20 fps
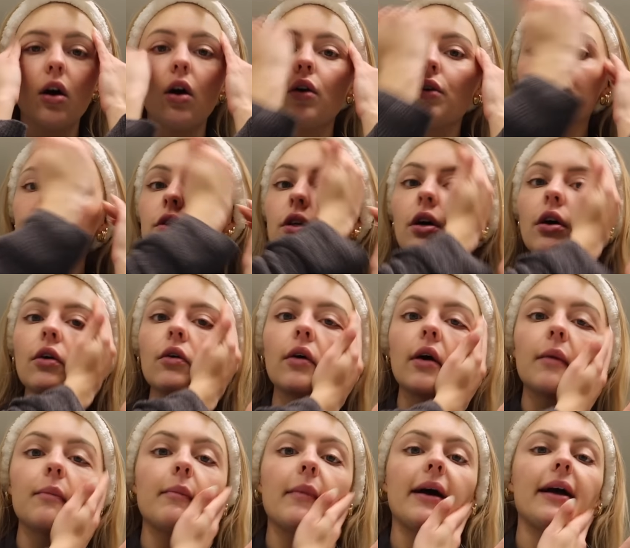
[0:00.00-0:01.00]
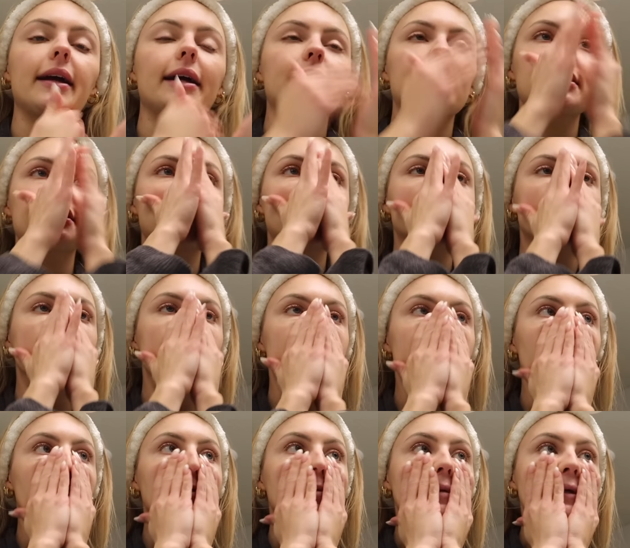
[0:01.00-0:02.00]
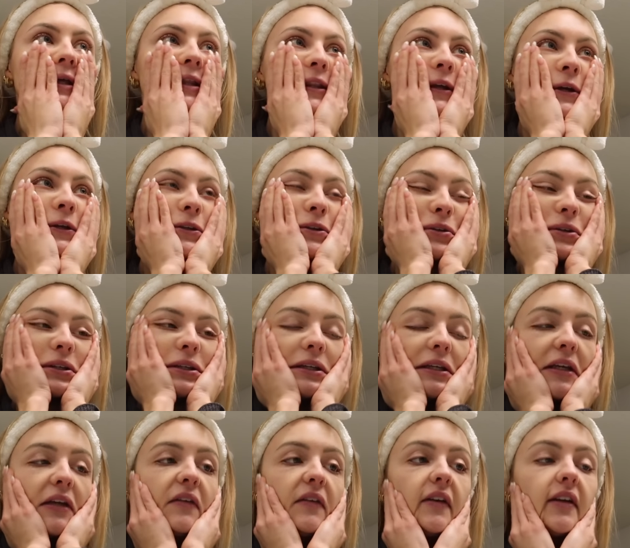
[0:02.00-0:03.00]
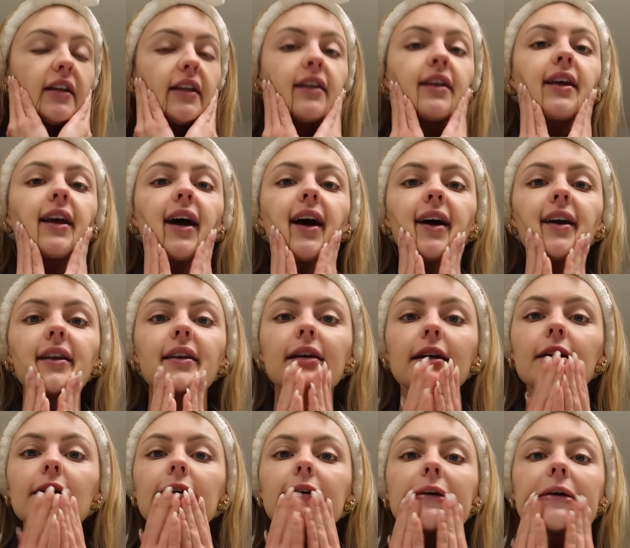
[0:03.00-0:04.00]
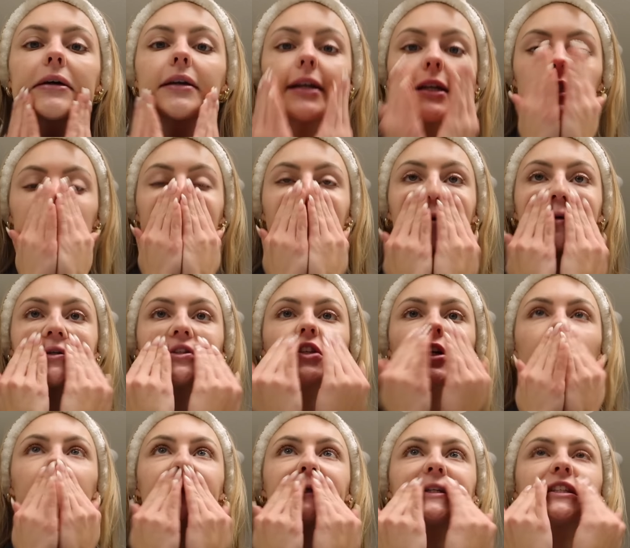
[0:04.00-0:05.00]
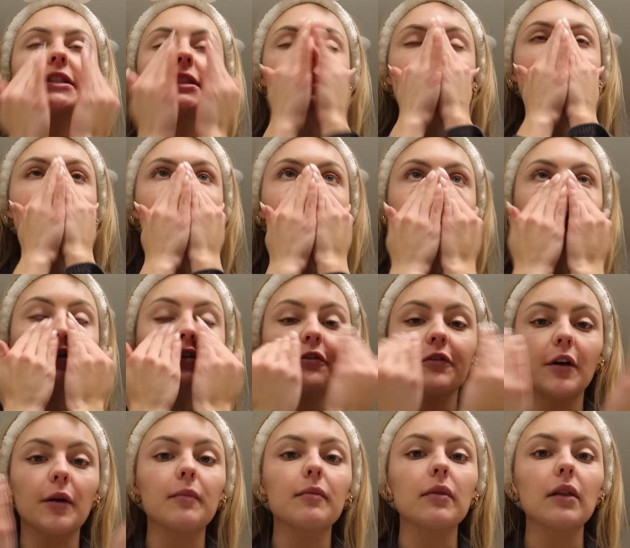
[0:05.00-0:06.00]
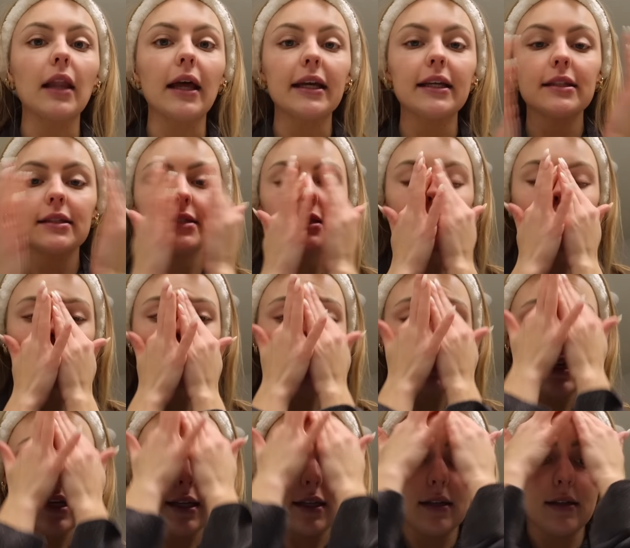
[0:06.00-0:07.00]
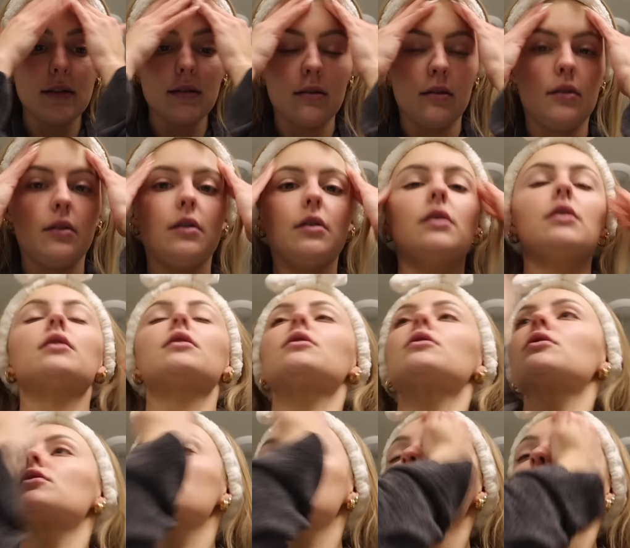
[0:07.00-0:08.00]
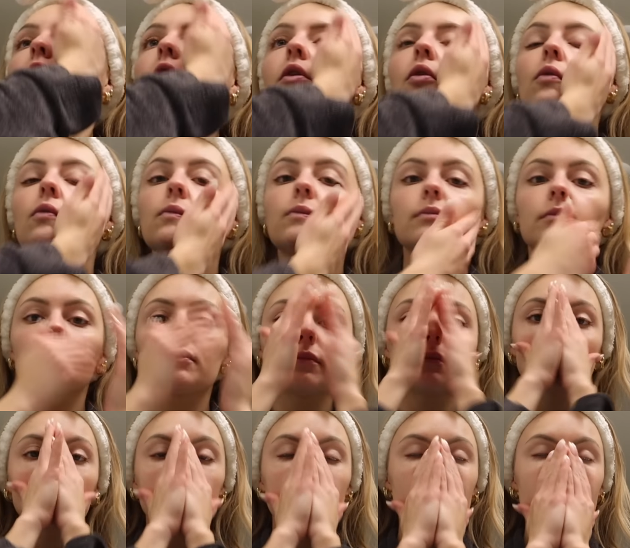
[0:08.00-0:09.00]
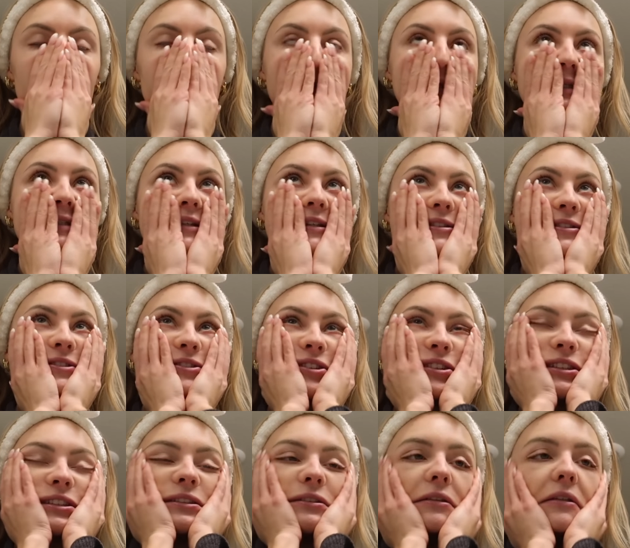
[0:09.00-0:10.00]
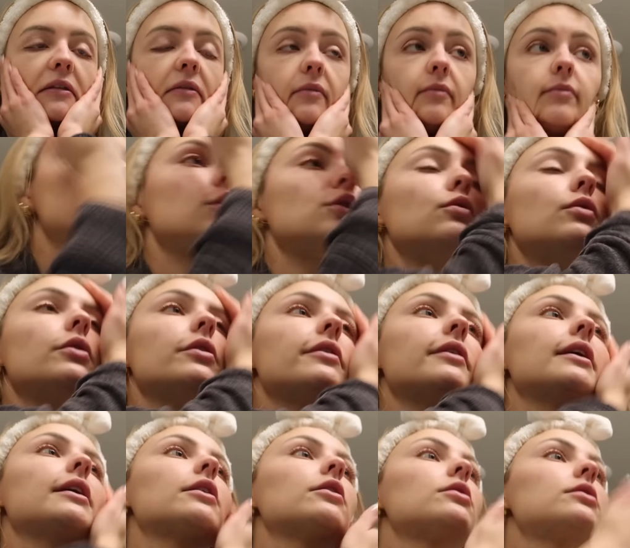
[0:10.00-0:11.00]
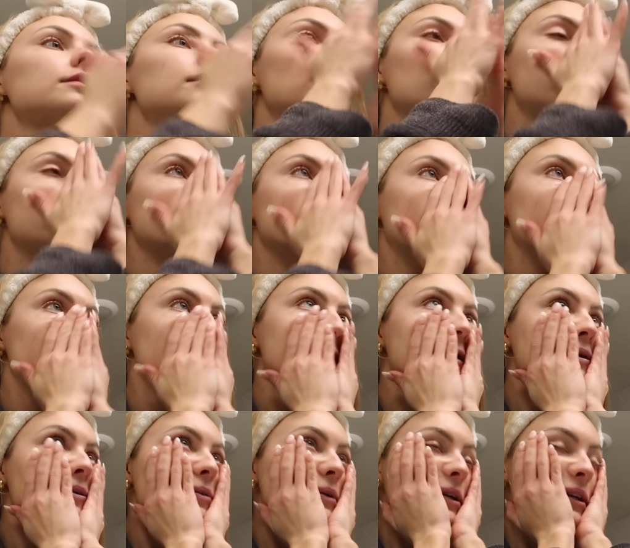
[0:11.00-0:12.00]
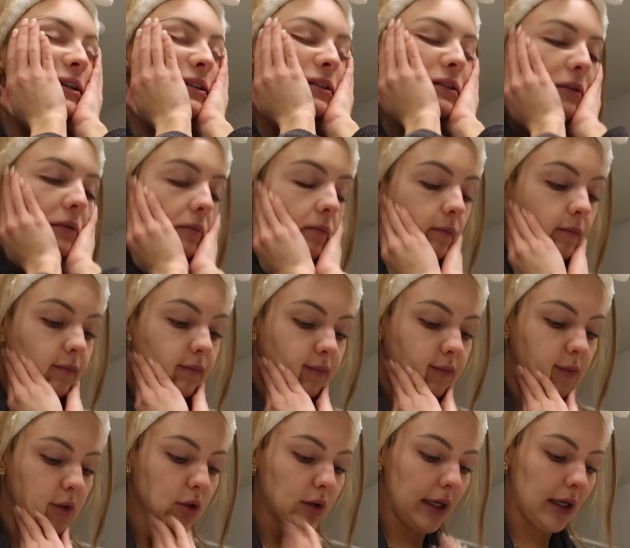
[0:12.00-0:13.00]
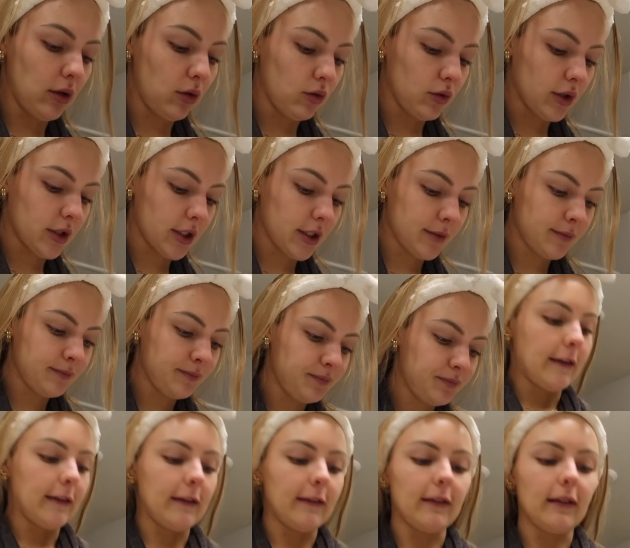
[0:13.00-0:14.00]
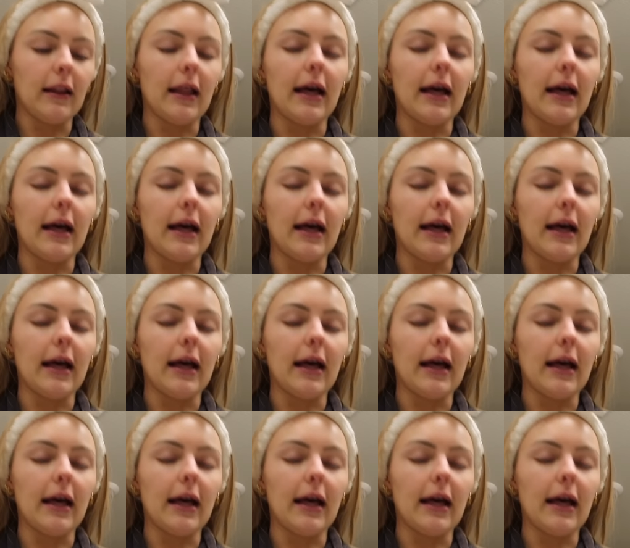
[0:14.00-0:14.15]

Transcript: Also, my esthetician told me that you can even get exposure on your skin from lights inside. So just wear sunscreen. You will thank yourself later when you get older. And then